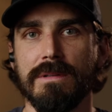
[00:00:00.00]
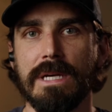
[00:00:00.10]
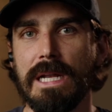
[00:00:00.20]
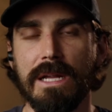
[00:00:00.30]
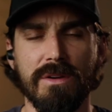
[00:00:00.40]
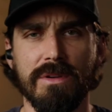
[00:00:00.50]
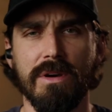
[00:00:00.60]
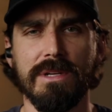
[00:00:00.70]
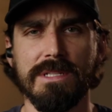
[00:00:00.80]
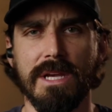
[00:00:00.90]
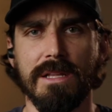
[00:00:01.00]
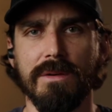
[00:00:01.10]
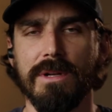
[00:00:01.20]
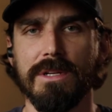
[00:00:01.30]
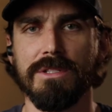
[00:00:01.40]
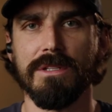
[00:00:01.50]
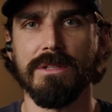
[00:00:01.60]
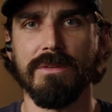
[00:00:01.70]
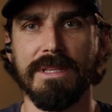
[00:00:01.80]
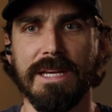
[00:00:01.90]
And I don't know exactly what I should
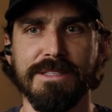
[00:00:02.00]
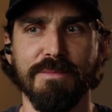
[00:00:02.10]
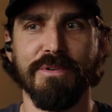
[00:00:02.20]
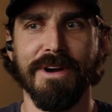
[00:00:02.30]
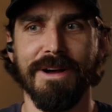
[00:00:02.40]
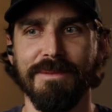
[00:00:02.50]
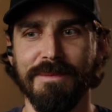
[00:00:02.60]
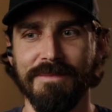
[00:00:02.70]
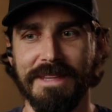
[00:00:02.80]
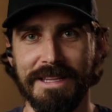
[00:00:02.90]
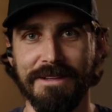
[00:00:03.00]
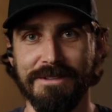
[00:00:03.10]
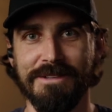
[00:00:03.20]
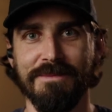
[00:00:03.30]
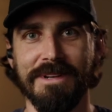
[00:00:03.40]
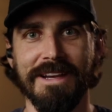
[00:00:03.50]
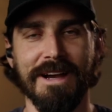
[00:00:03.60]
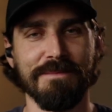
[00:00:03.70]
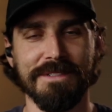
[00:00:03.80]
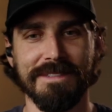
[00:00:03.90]
do. And that's the problem, that there's too many
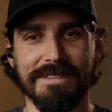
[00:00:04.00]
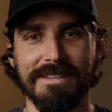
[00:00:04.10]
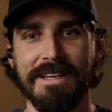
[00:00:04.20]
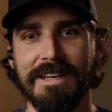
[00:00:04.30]
options.